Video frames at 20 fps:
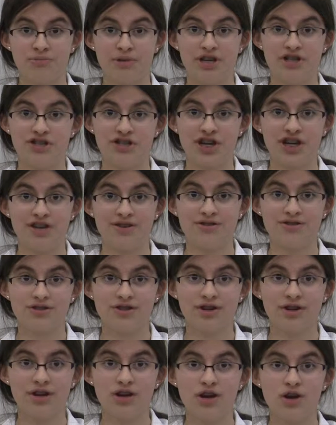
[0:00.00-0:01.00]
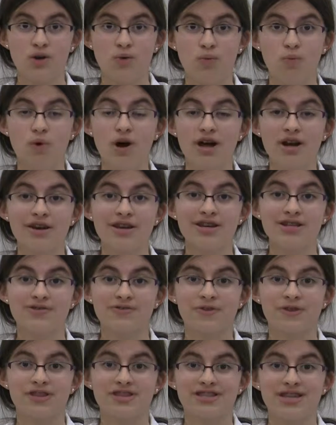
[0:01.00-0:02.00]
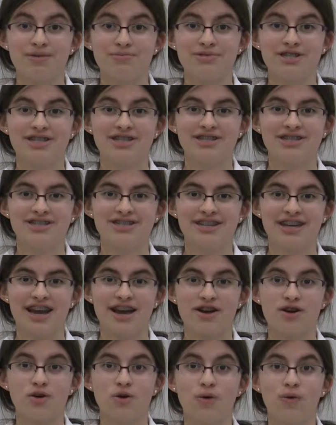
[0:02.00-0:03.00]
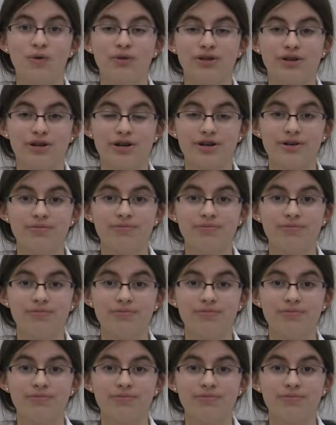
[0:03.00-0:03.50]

may change. One is for the substance to get colder.